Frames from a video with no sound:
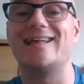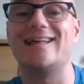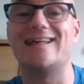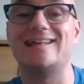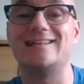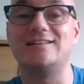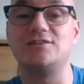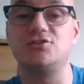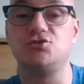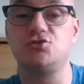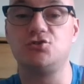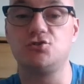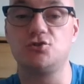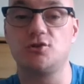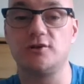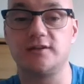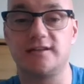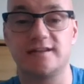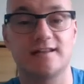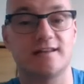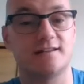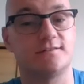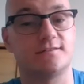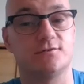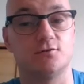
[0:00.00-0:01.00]
During
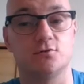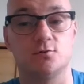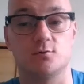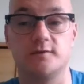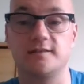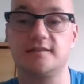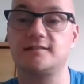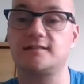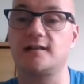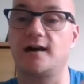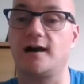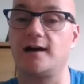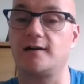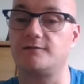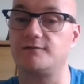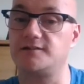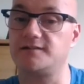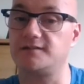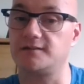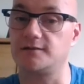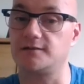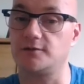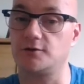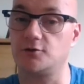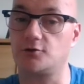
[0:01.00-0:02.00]
that 2 weeks, I
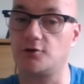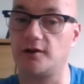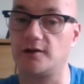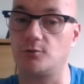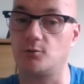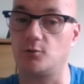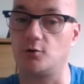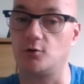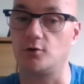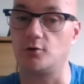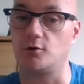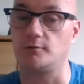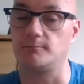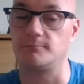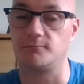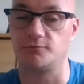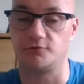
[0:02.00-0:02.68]
visit the Great Wall.